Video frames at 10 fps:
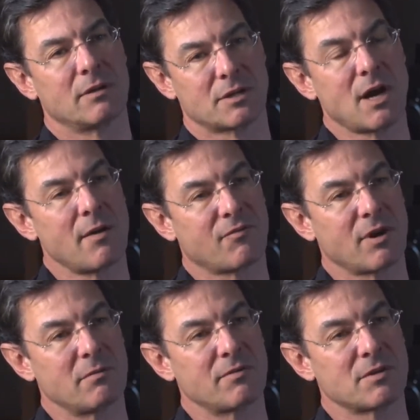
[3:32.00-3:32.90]
time
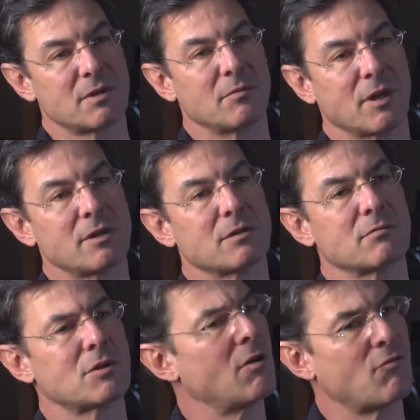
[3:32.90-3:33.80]
frame of the simulation,
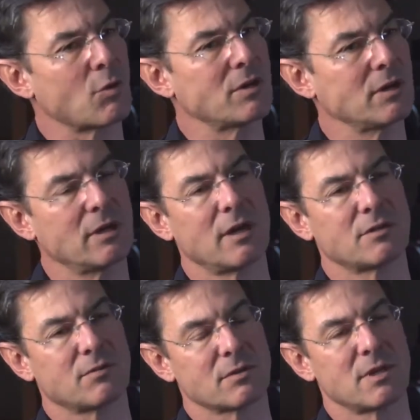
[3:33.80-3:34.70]
so 14 days,
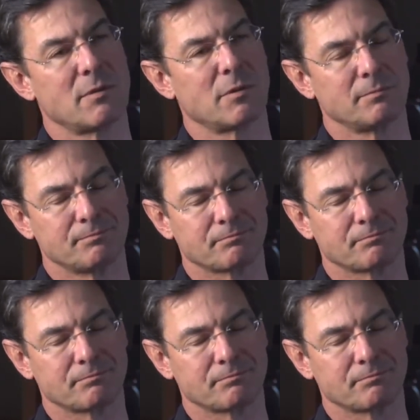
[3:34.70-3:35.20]
for example.